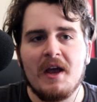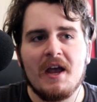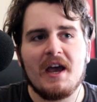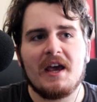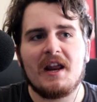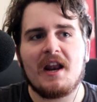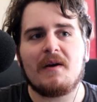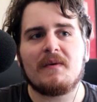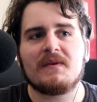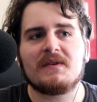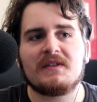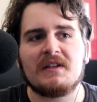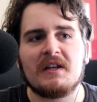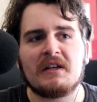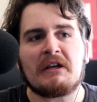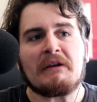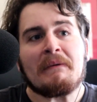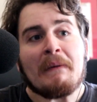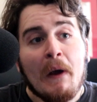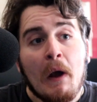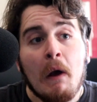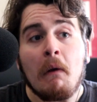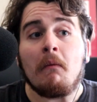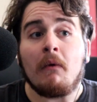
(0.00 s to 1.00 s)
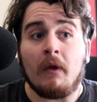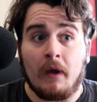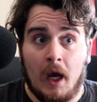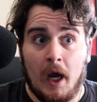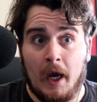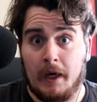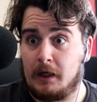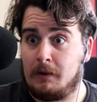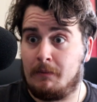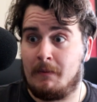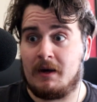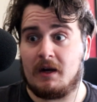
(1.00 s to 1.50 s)
and I was thinking
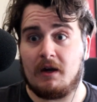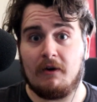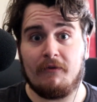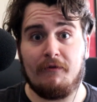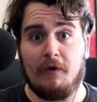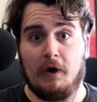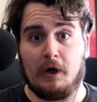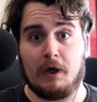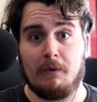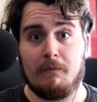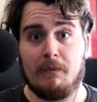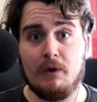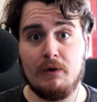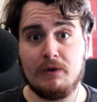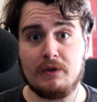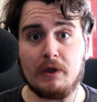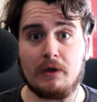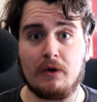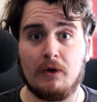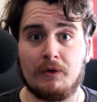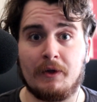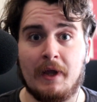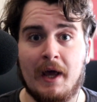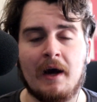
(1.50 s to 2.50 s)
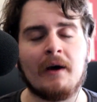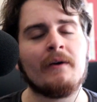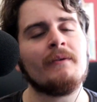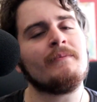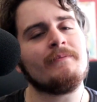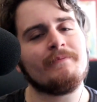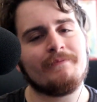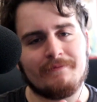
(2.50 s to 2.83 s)
I can make a fucking musical now.